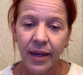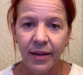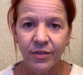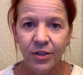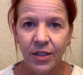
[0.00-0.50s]

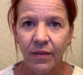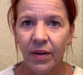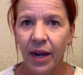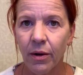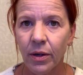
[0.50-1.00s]
after
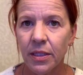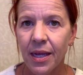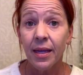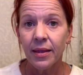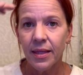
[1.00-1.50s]
7 hours.
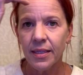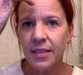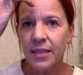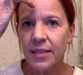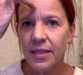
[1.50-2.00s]

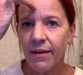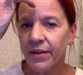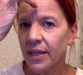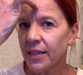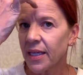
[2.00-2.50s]
This is
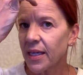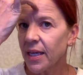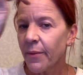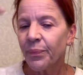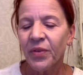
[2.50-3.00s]
definitely...